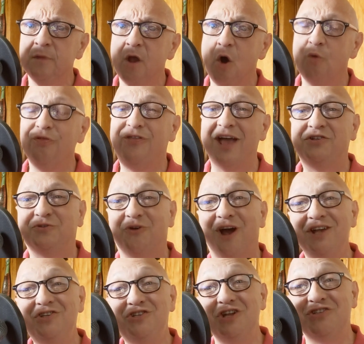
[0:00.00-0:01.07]
Oh, that's
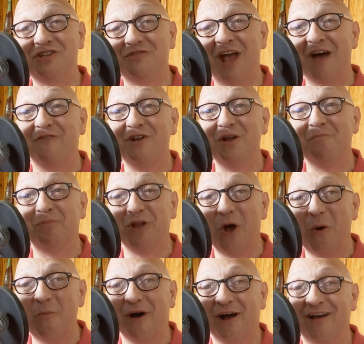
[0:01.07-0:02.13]
right, she doesn't even have a
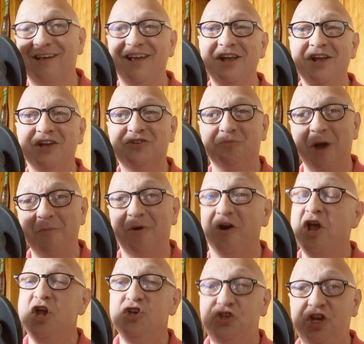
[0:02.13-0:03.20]
diploma. Because remember,
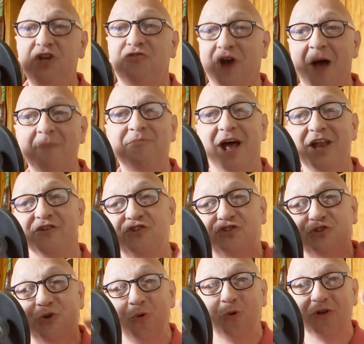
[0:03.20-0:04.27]
she dropped out of
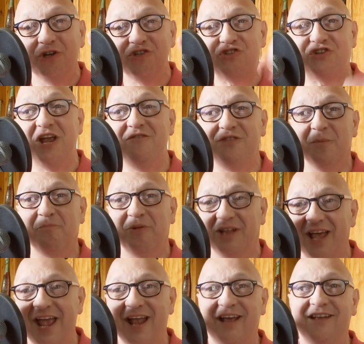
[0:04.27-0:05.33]
school to save the
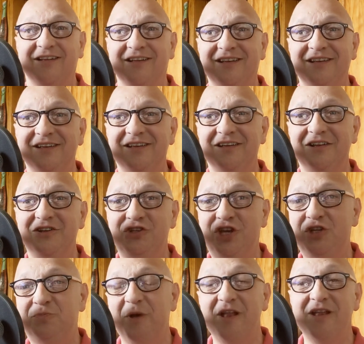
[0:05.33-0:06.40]
planet.
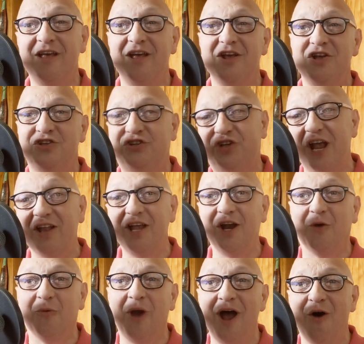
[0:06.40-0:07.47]
She's been sailing
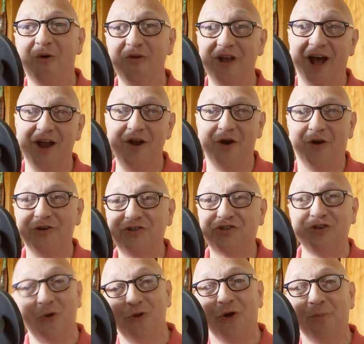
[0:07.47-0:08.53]
around on her
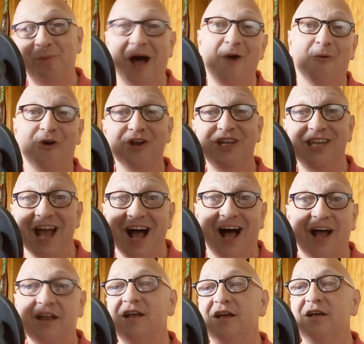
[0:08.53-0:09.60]
solar-powered
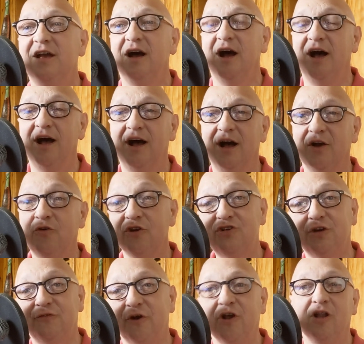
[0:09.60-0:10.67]
yacht.
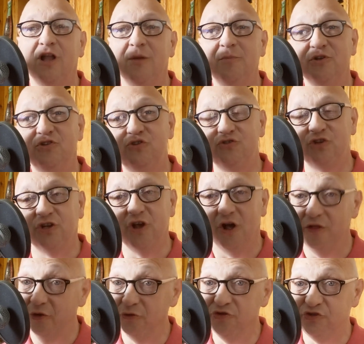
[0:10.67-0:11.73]
Christopher Columbus used to call
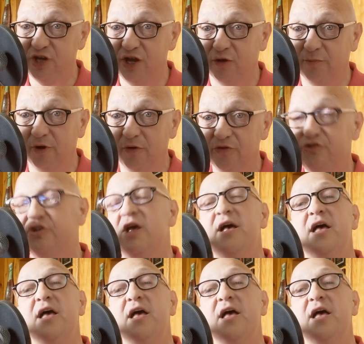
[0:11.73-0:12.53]
those sailboats.